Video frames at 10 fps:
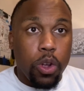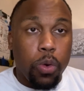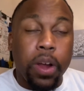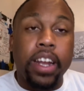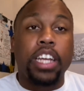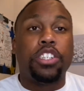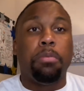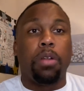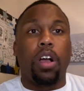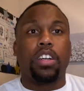Red
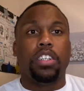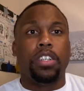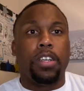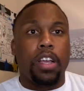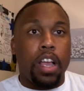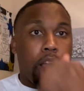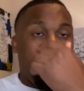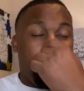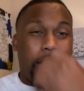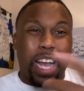Nation Blogger,
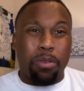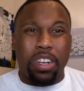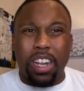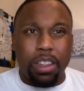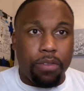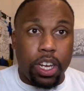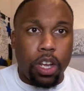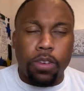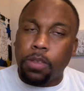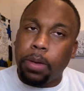back with another
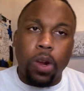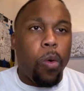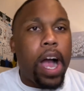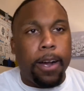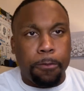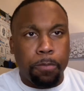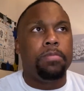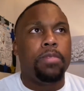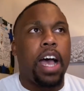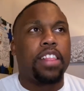video. It's been a while.
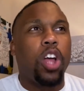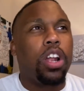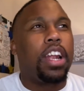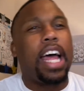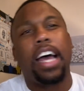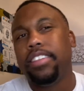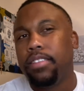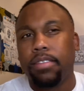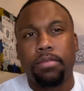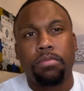I thought a lot
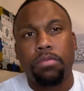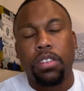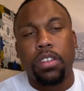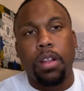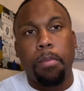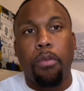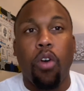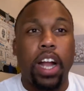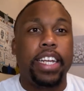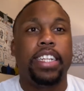before
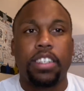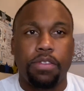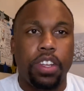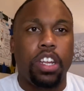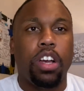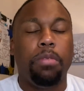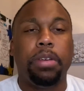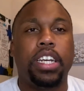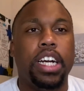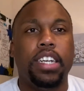I did this video
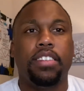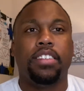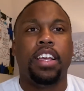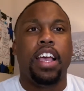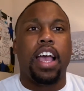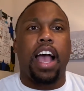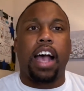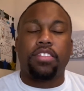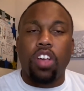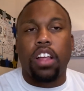because
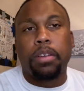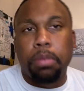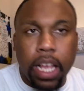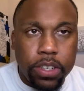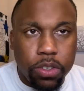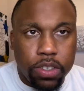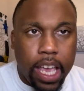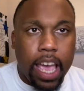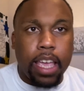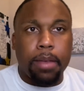I saw the Blazers
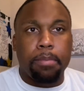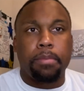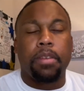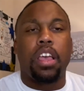game